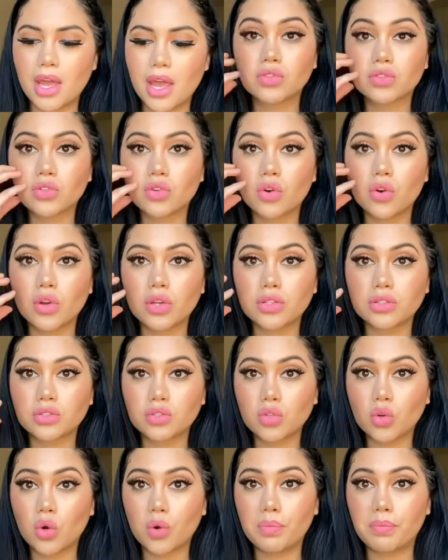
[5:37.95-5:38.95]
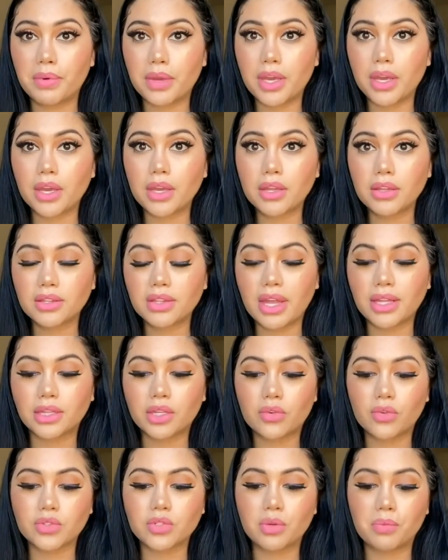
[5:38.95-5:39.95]
It was growing so big that
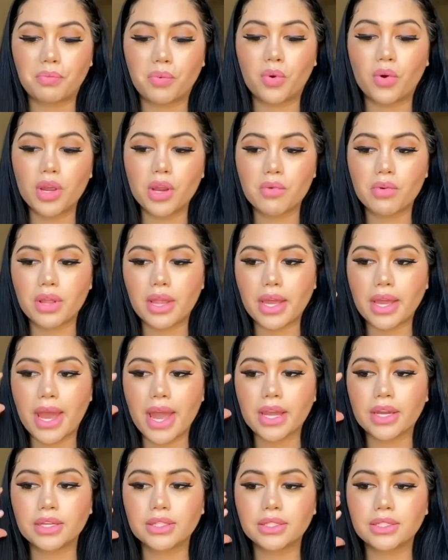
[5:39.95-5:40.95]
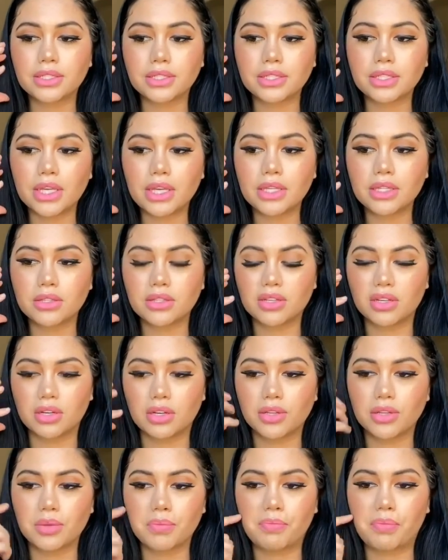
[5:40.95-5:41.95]
there was a point where like I could see
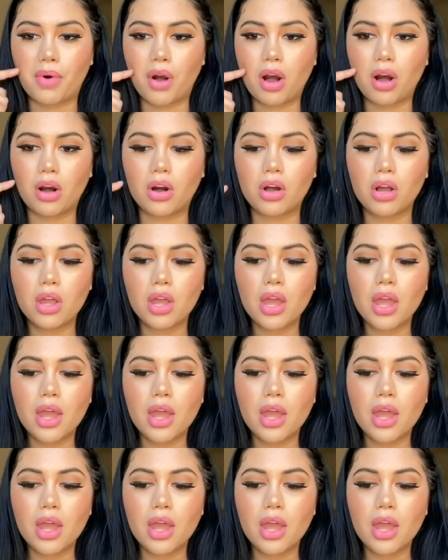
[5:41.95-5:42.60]
the ball.